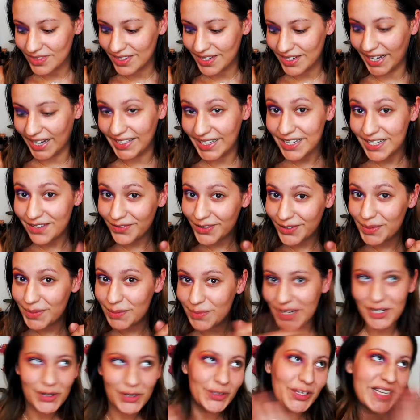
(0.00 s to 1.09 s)
I like filming, but
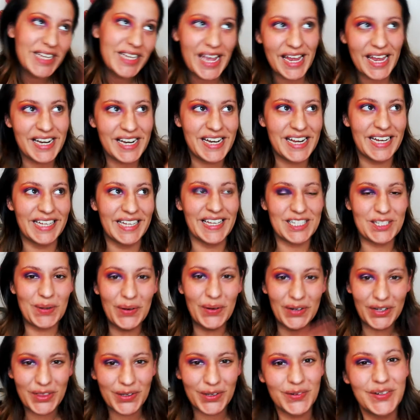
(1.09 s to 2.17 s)
I don't like editing, and that's
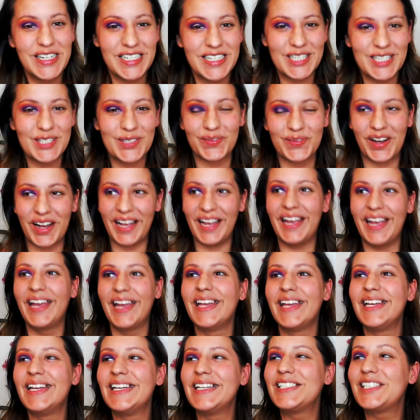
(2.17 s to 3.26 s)
one of the reasons why,
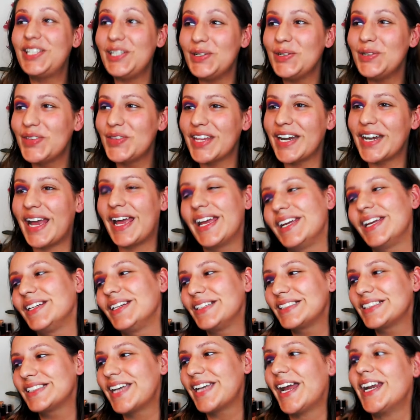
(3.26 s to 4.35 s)
too, that I
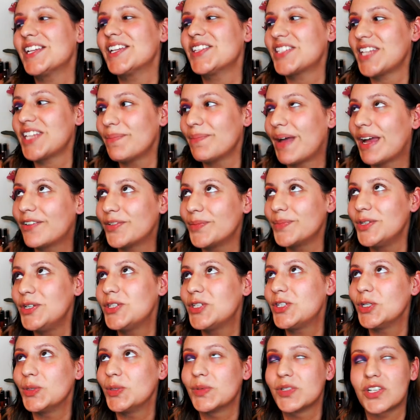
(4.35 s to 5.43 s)
kind of stepped back from
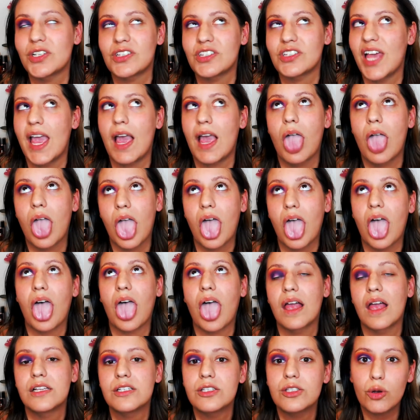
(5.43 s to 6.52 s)
YouTube, because it's like,
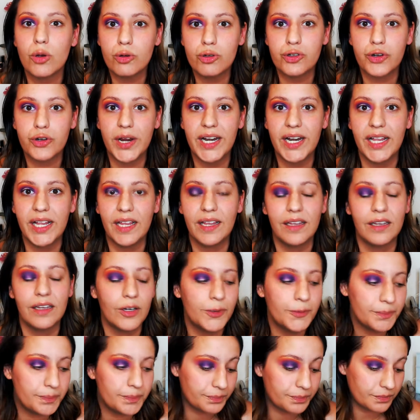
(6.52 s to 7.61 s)
ugh, so draining, you
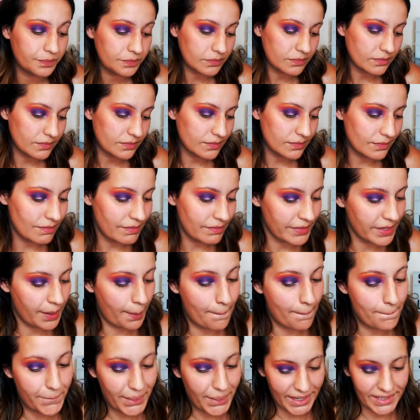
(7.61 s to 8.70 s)
know?
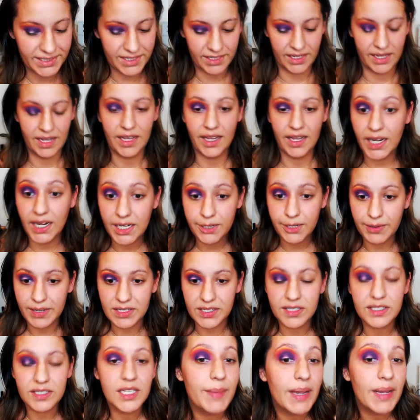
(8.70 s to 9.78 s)
But anyways,
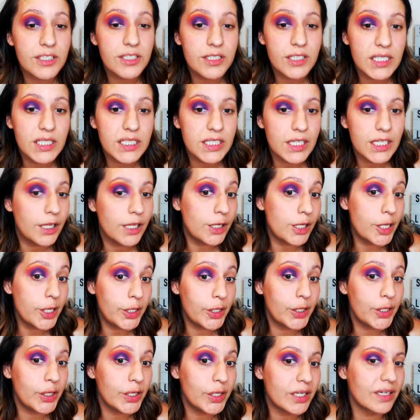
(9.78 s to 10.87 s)
let's get back to this
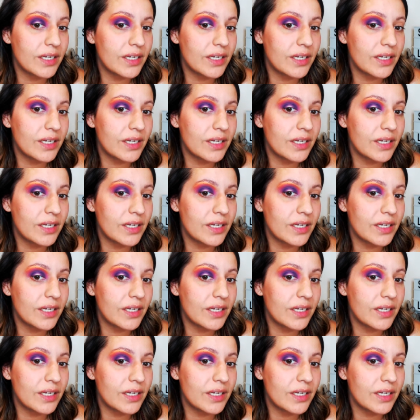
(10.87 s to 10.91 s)
look.